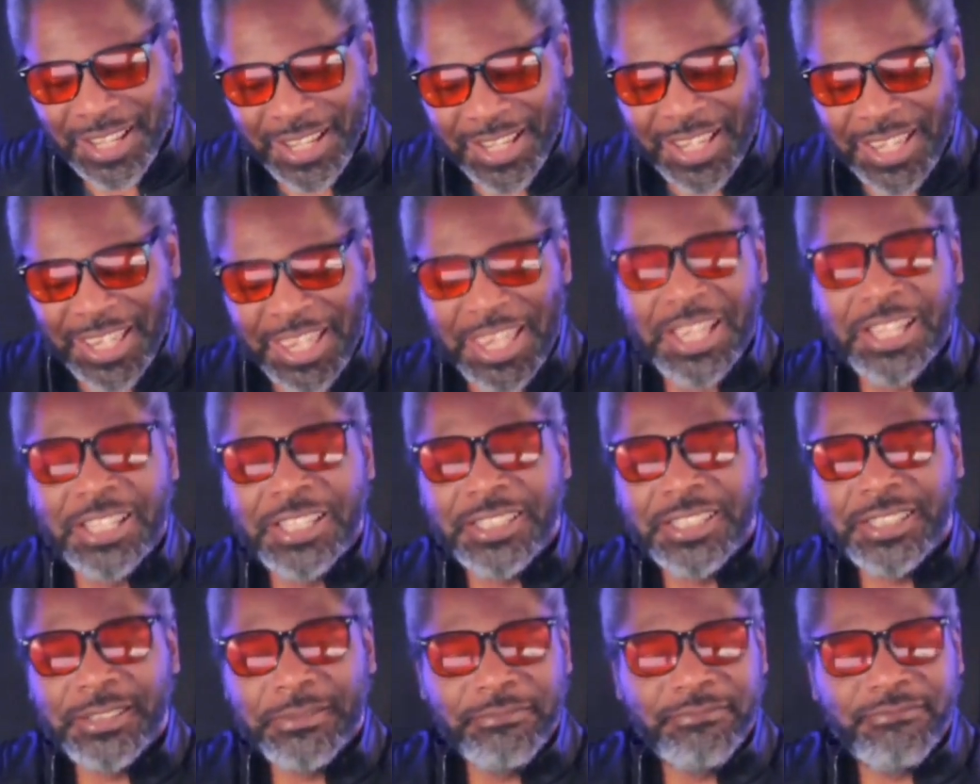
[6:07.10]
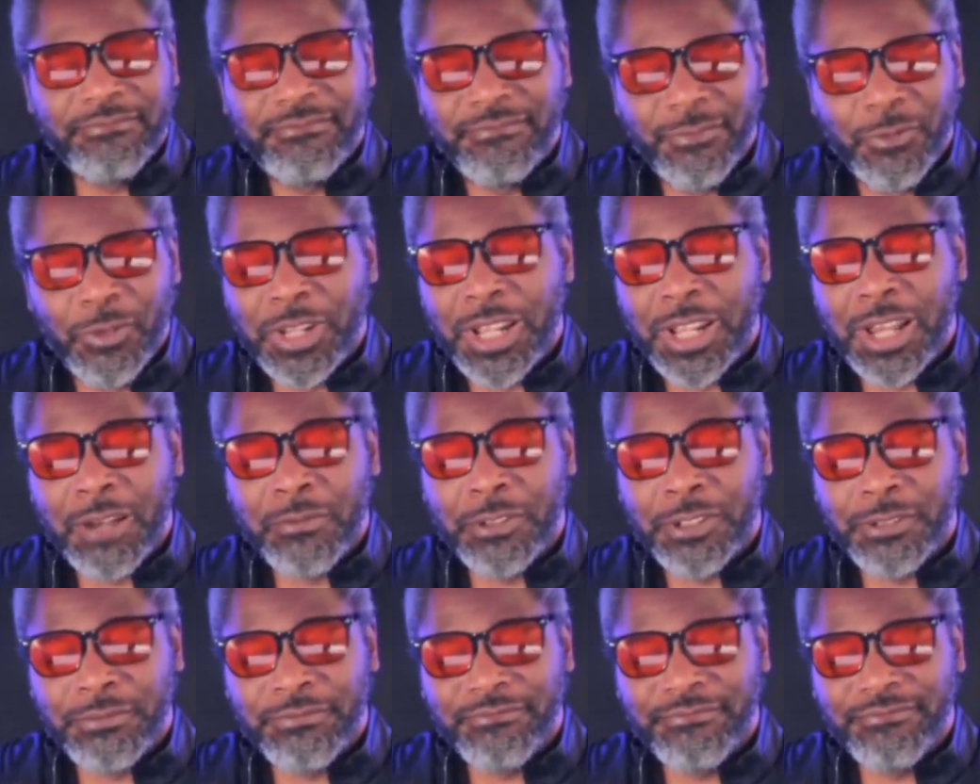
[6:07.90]
his
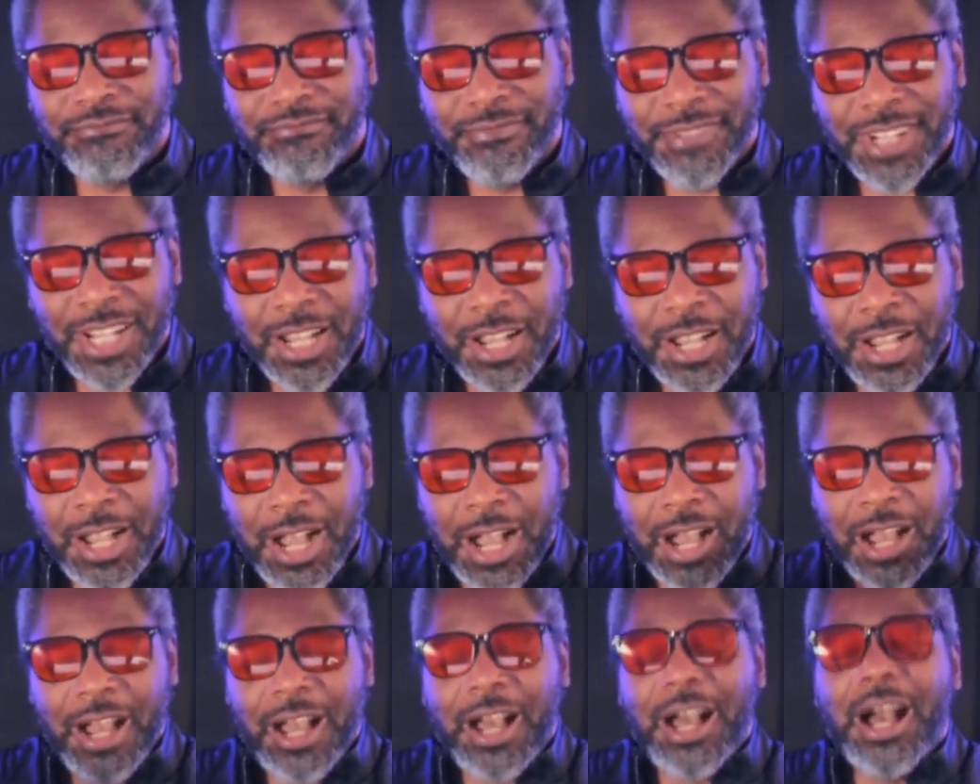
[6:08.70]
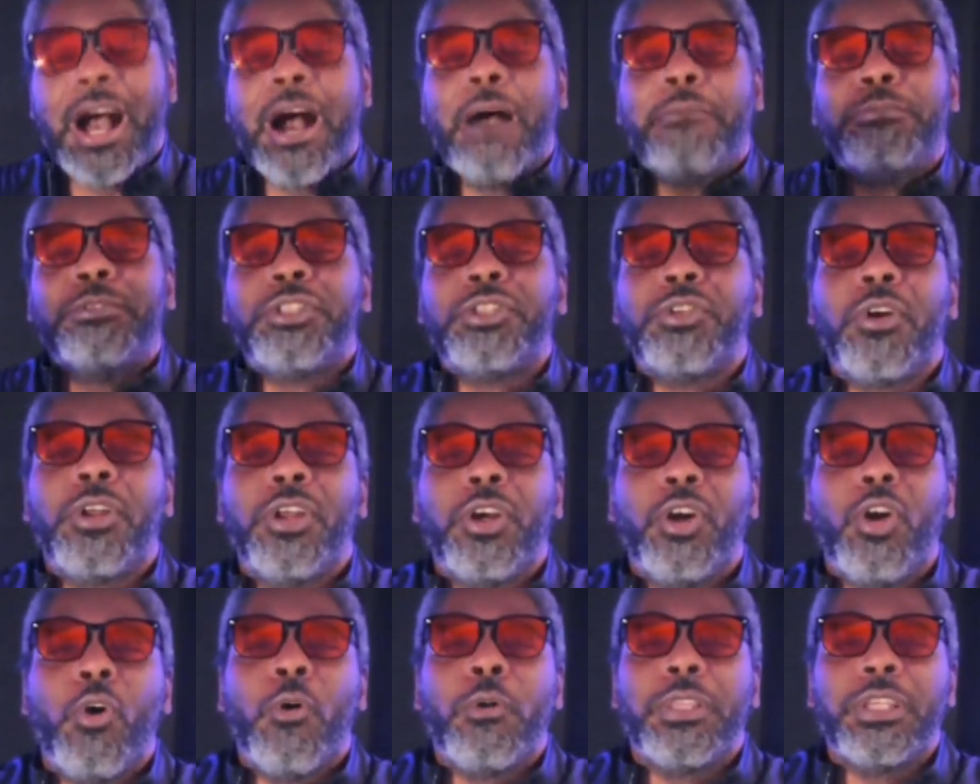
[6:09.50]
whatever. I'm just going to
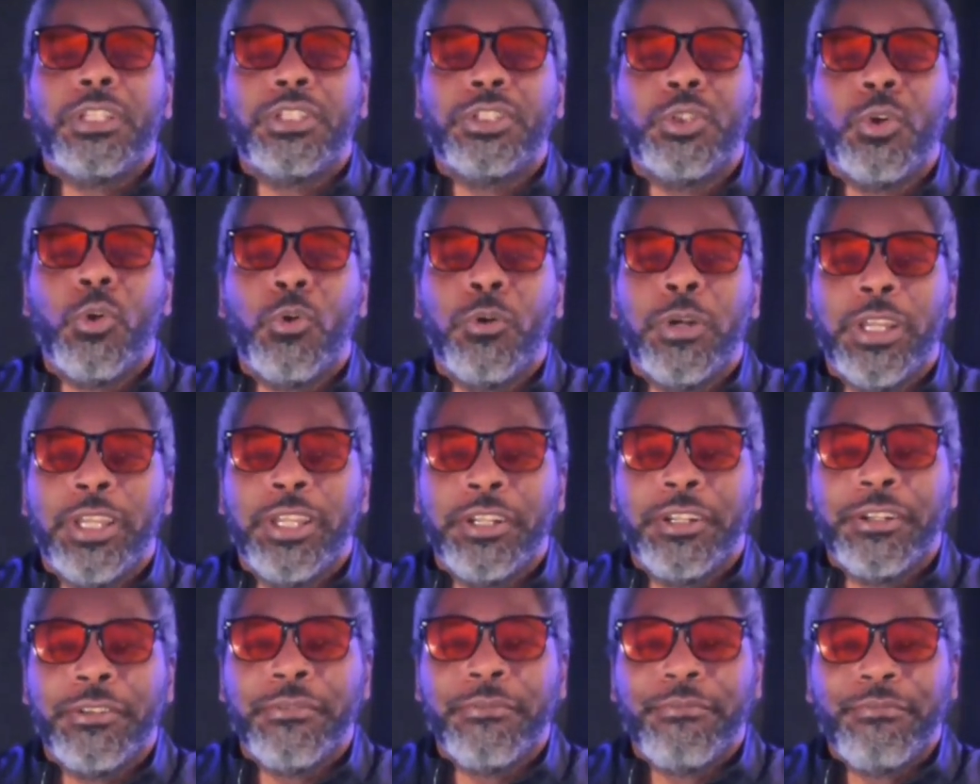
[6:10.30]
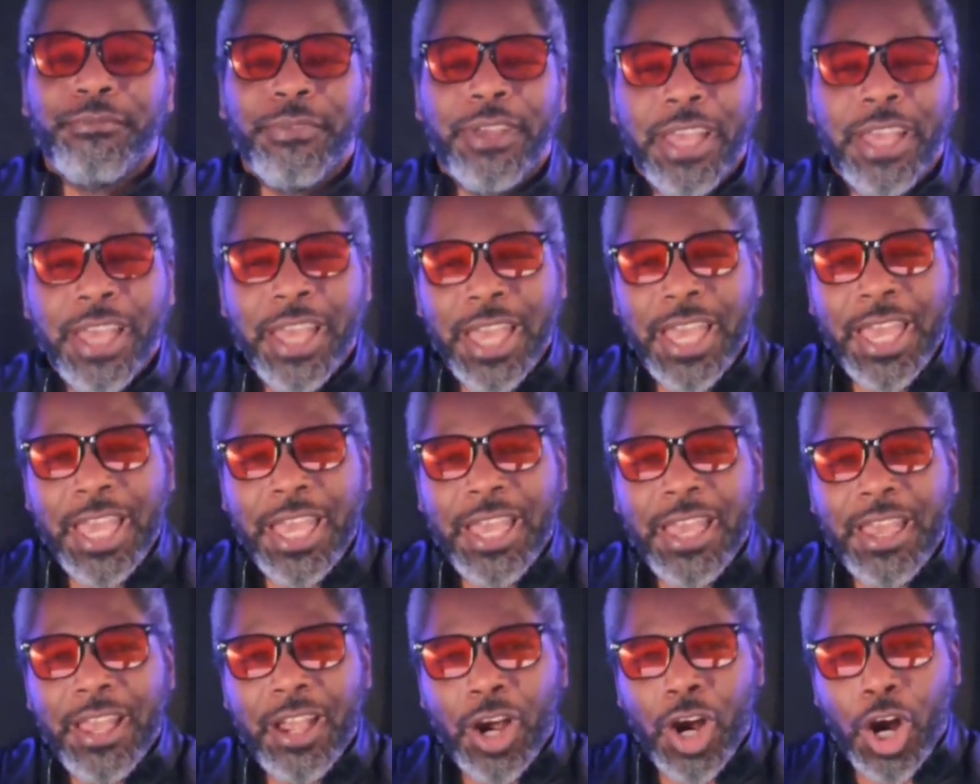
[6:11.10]
go with the story here.
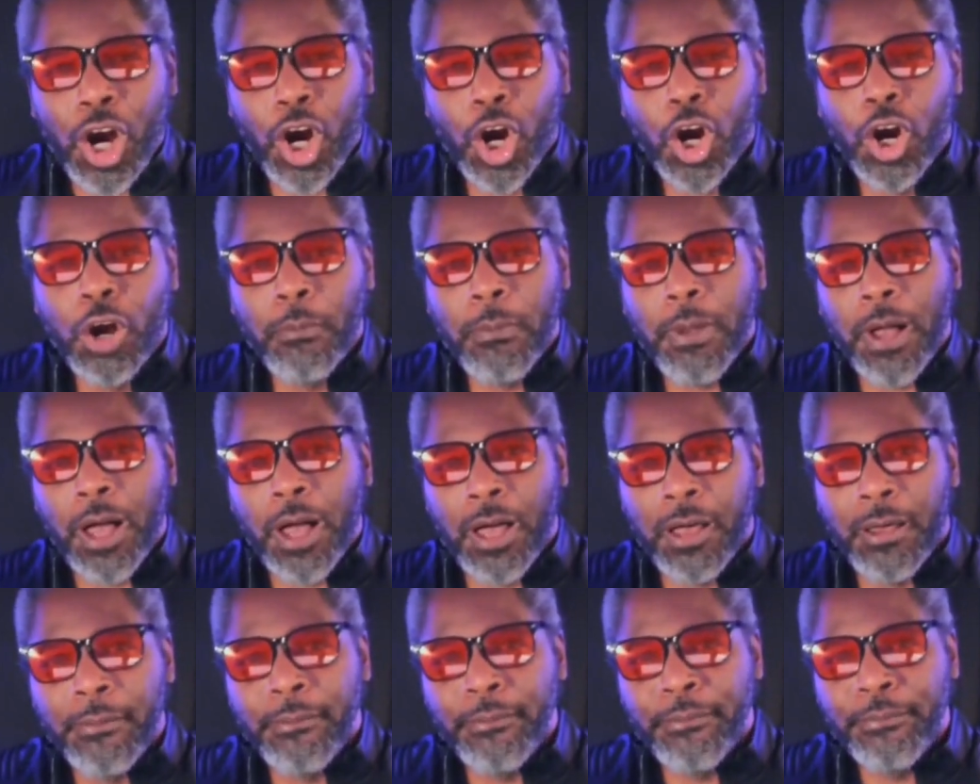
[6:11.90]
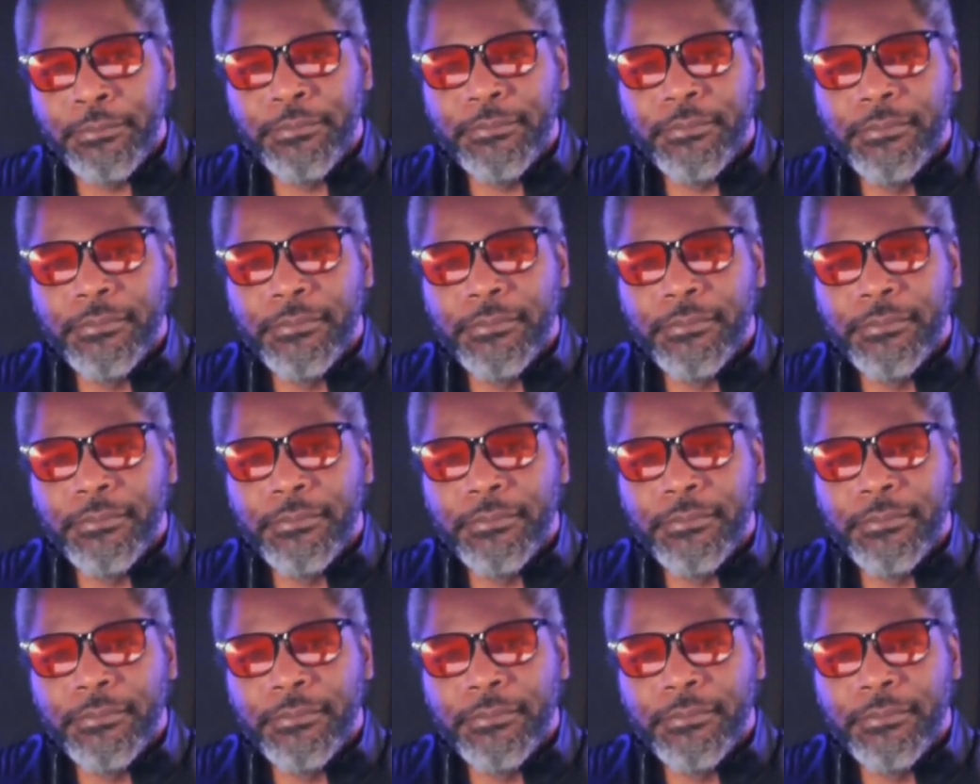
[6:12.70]
Her mom